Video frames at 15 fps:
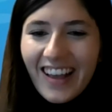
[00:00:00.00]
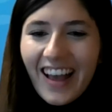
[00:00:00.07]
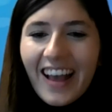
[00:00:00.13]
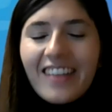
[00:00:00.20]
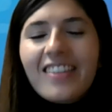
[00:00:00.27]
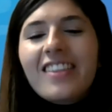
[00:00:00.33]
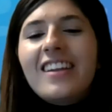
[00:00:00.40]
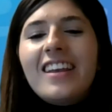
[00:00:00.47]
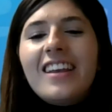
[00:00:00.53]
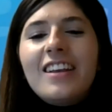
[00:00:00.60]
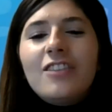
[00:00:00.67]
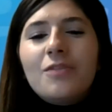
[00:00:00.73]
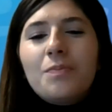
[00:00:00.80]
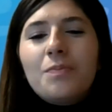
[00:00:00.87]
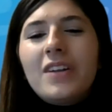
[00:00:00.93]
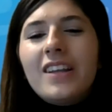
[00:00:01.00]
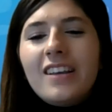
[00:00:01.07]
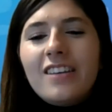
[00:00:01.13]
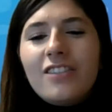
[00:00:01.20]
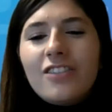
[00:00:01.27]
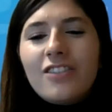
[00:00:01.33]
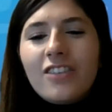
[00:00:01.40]
Anthony,
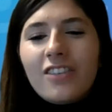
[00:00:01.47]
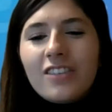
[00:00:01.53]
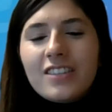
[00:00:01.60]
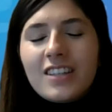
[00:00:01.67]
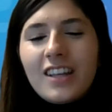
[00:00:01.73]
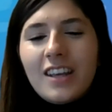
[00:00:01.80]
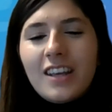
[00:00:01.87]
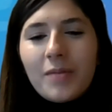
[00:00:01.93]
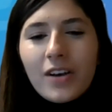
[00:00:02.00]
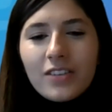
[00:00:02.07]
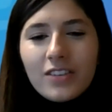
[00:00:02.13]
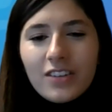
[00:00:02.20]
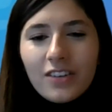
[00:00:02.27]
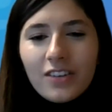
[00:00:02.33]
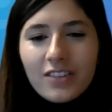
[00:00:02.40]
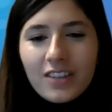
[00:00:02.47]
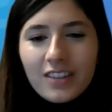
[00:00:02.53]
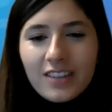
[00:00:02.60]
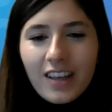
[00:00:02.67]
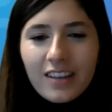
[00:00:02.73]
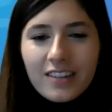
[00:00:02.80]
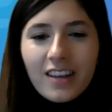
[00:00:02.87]
please shoot us an email to
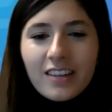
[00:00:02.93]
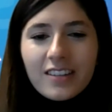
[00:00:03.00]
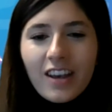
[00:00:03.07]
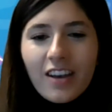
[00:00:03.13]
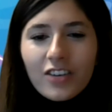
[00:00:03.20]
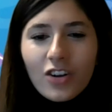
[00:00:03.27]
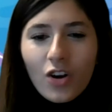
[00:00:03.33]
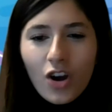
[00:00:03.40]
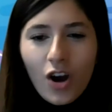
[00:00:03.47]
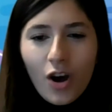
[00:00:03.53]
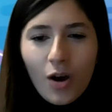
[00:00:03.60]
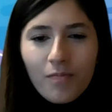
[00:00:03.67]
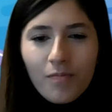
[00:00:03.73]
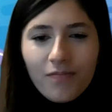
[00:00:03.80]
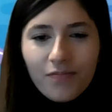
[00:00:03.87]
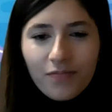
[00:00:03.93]
success@atera.com